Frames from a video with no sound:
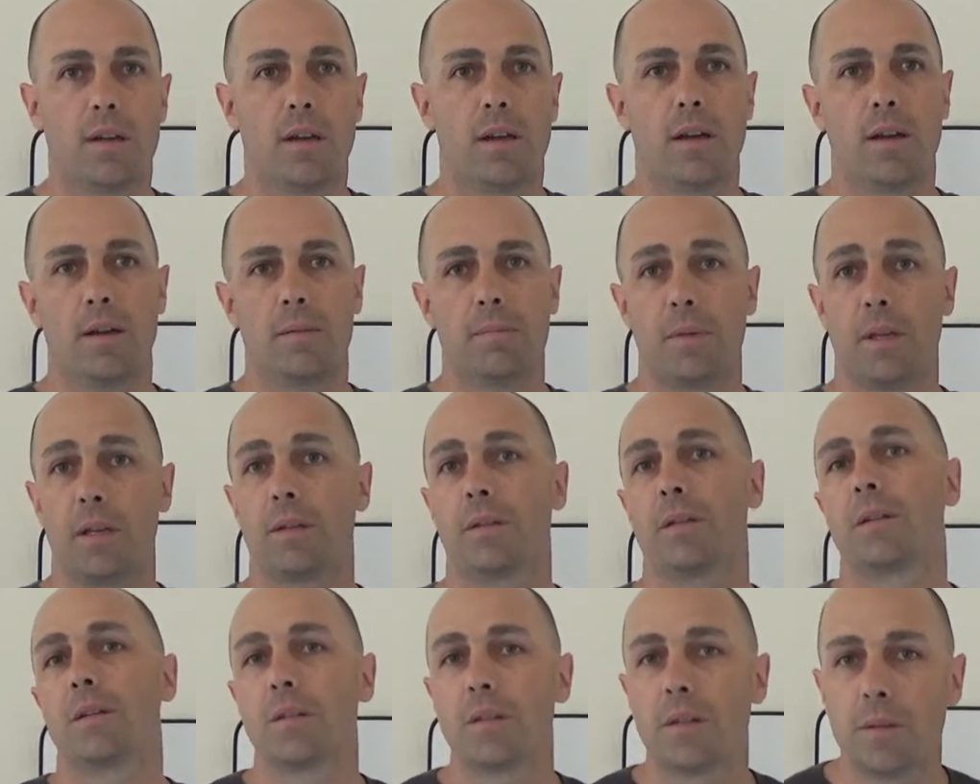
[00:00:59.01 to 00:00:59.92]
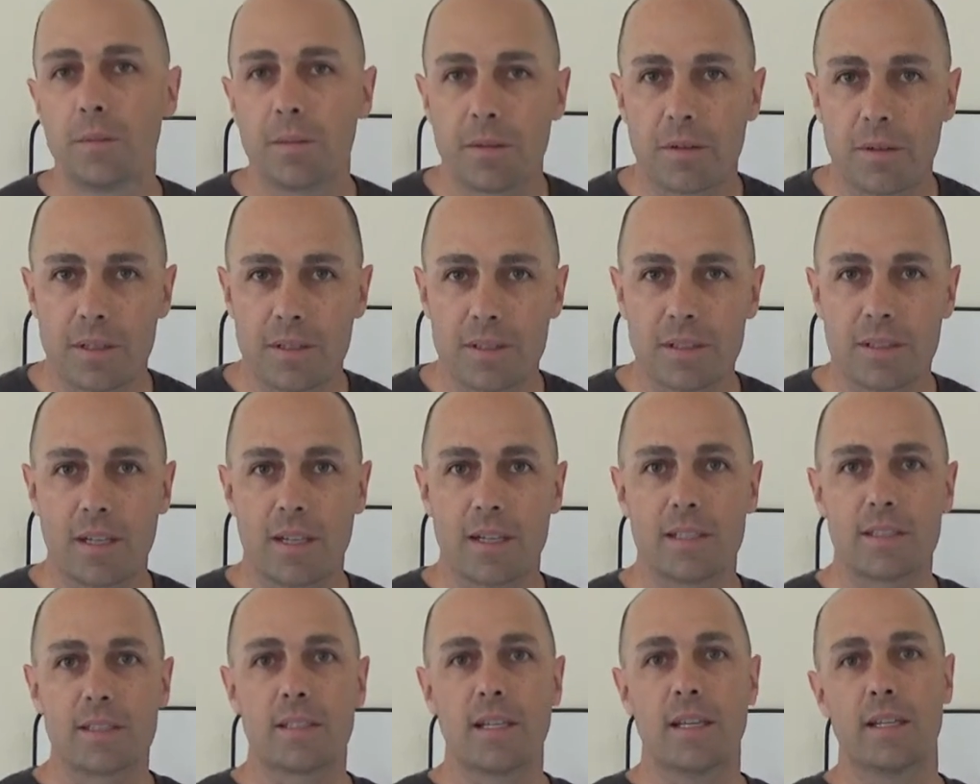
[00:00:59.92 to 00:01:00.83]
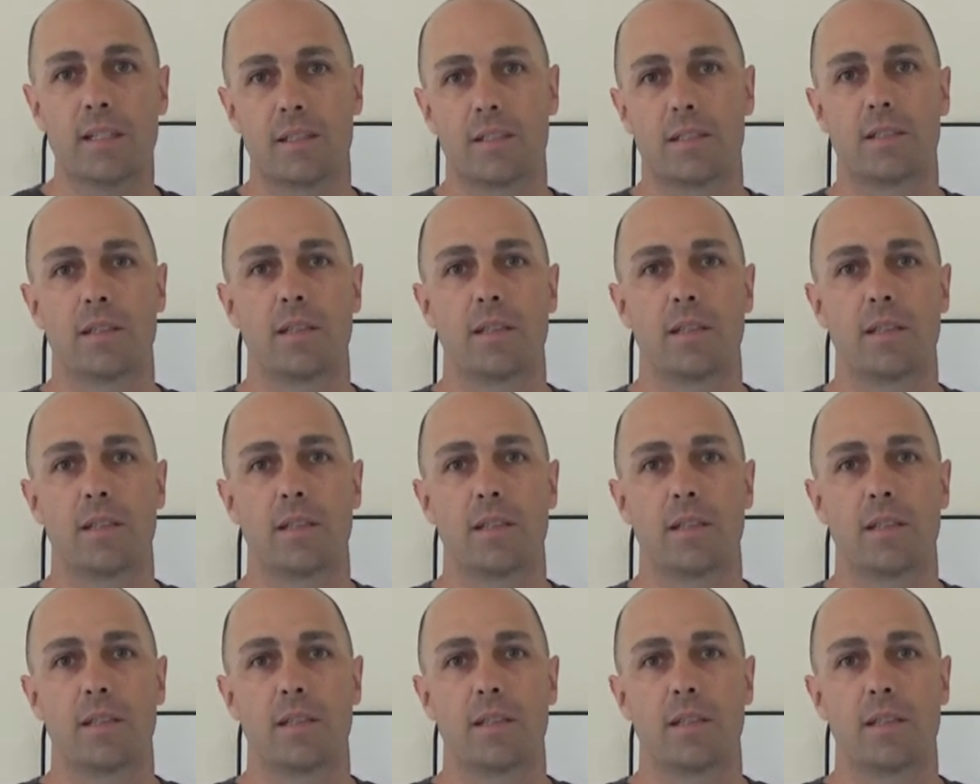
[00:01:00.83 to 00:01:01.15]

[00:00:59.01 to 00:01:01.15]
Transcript: illegal immigrants in the United States,